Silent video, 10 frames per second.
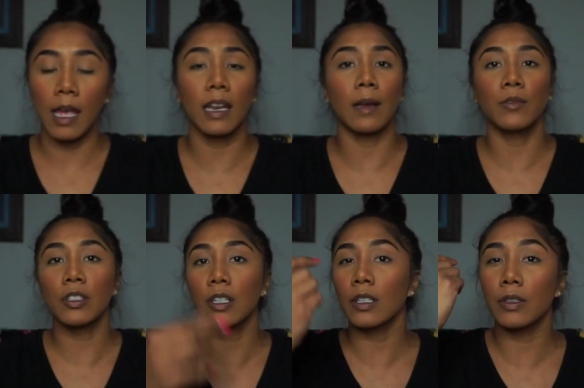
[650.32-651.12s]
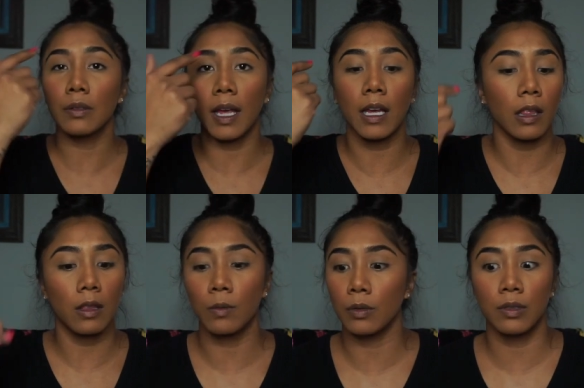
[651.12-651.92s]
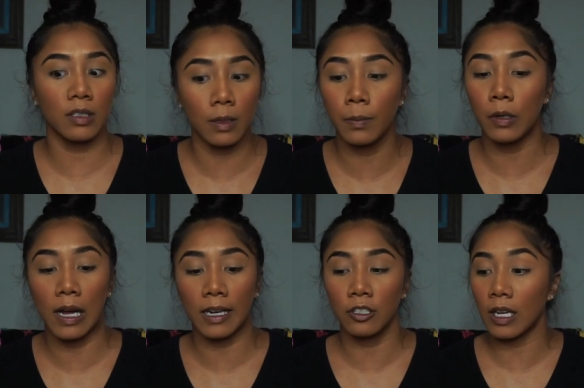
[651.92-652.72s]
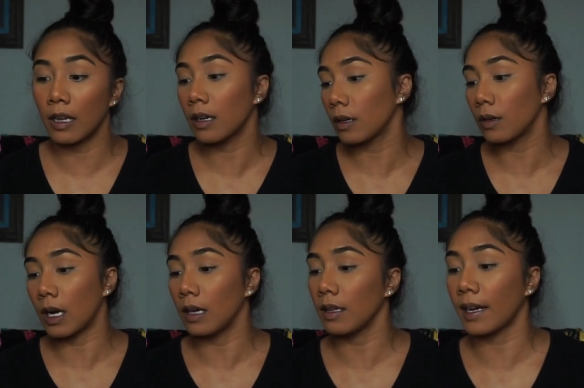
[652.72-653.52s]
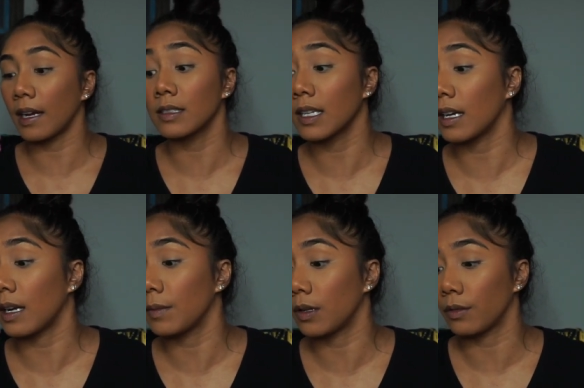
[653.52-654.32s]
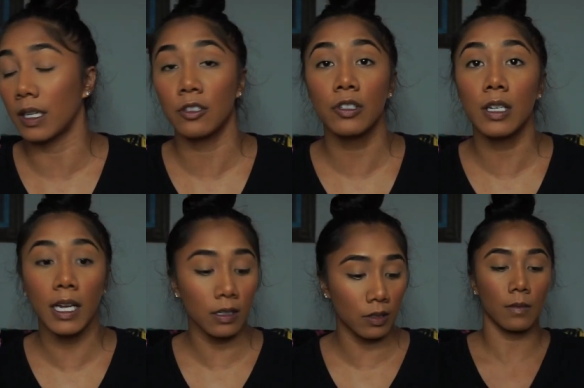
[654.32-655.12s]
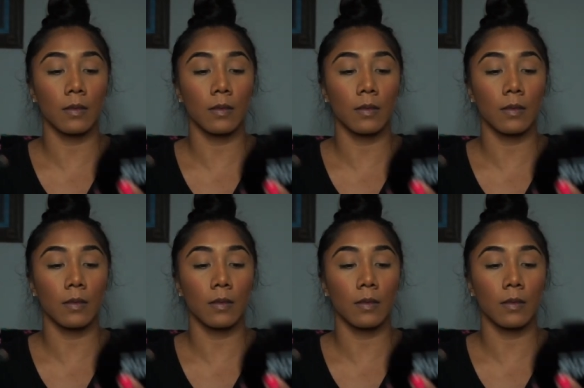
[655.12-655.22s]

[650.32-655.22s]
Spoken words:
And I'm just gonna do like the most simple eyeshadow. Like I said, I'm in a rush today.